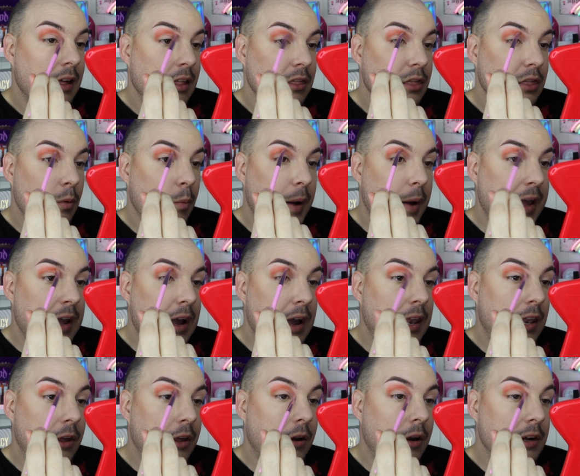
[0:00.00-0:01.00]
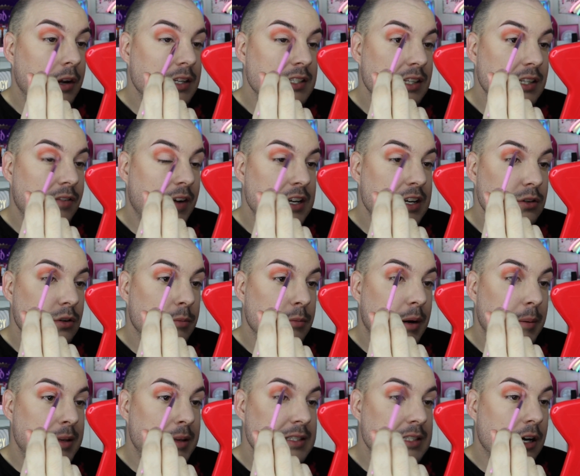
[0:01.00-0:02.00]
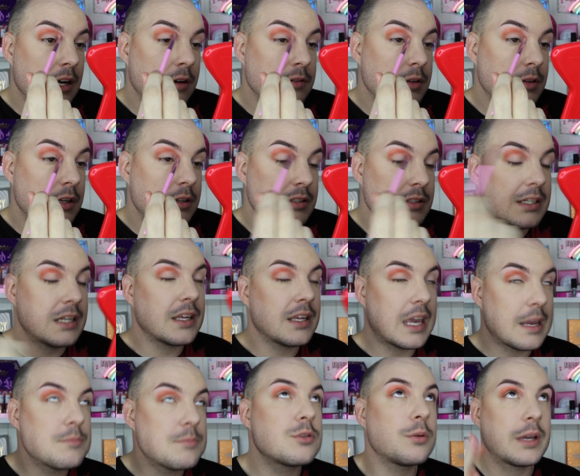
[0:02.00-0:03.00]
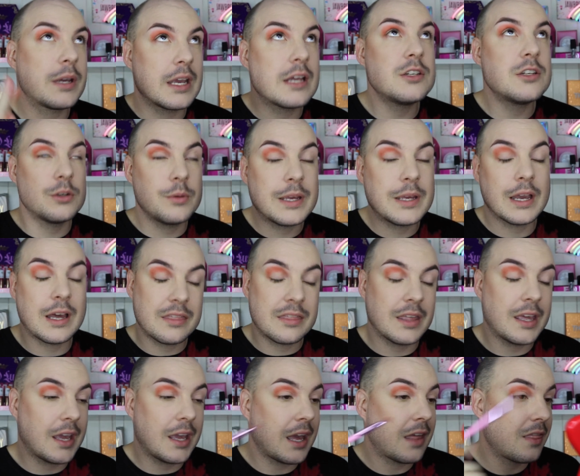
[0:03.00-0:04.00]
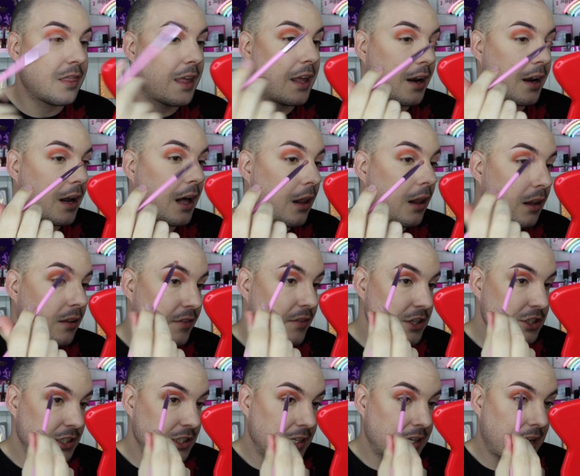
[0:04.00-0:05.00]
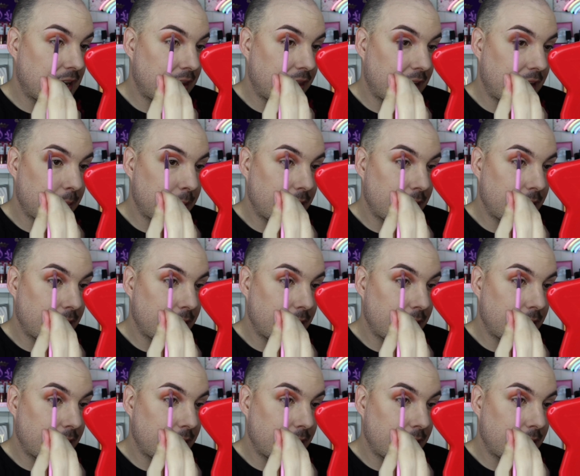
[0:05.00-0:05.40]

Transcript: the way I learn is if I do it by myself, so I just need to keep doing it and doing it, I think, and then I'll eventually get there.